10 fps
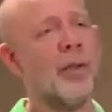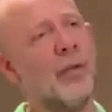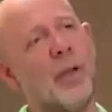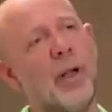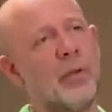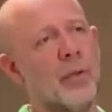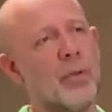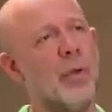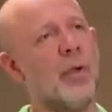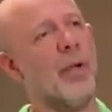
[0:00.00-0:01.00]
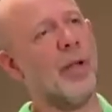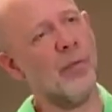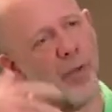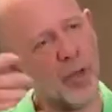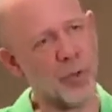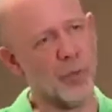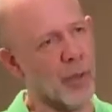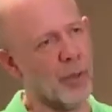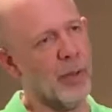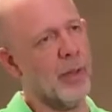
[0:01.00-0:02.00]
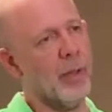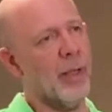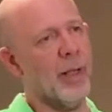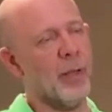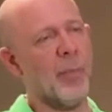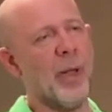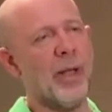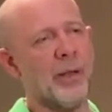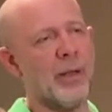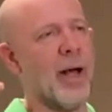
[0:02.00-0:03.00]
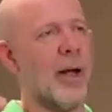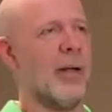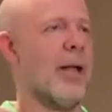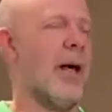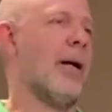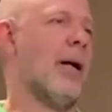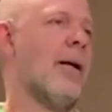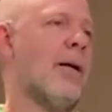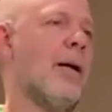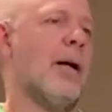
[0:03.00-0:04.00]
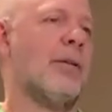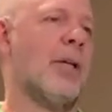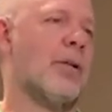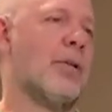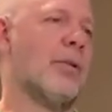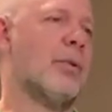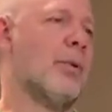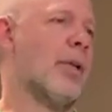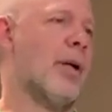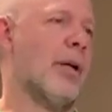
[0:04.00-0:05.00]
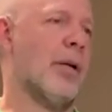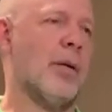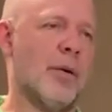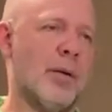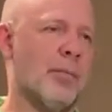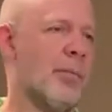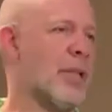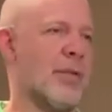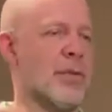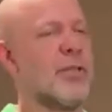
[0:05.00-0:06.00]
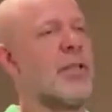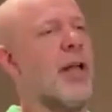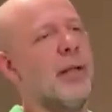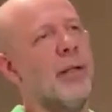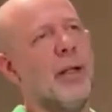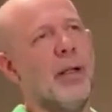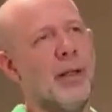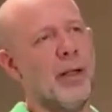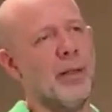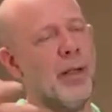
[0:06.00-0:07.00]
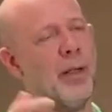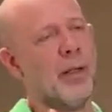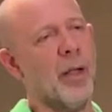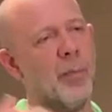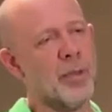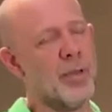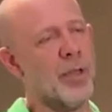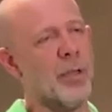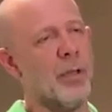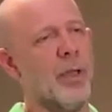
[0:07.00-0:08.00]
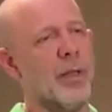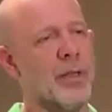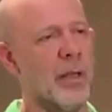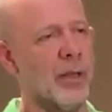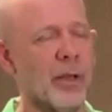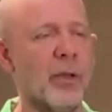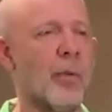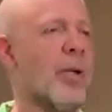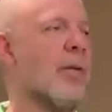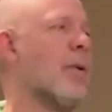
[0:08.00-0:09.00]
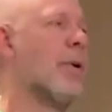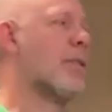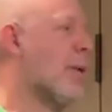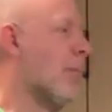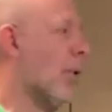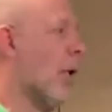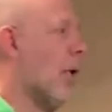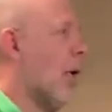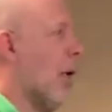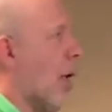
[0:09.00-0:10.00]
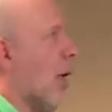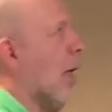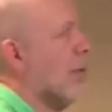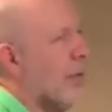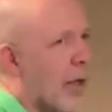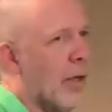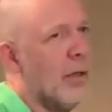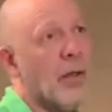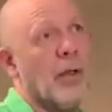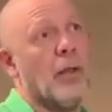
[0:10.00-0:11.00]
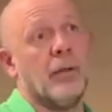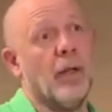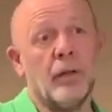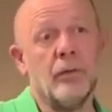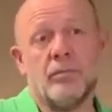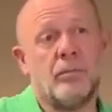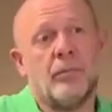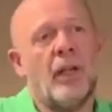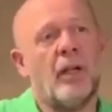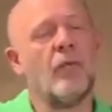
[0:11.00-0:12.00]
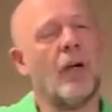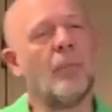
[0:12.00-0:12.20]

directors who are very visual and pay a lot of attention to their mise-en-scène and their composition, like Stanley Kubrick, for example, they'll take 1